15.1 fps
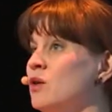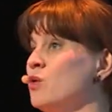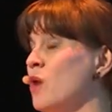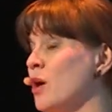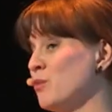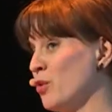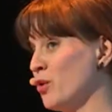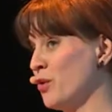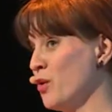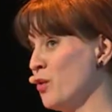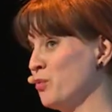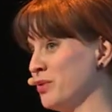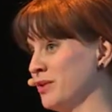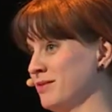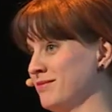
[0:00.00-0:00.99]
who are more
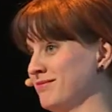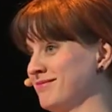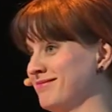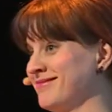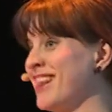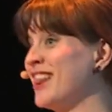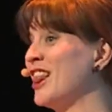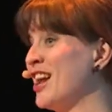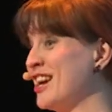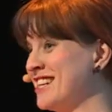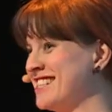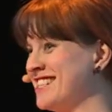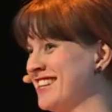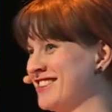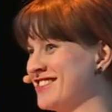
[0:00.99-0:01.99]
open,
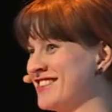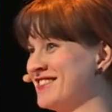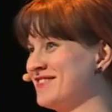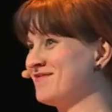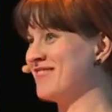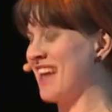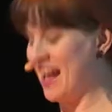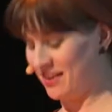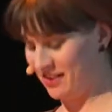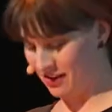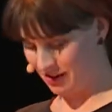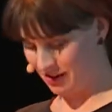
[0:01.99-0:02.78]
like children and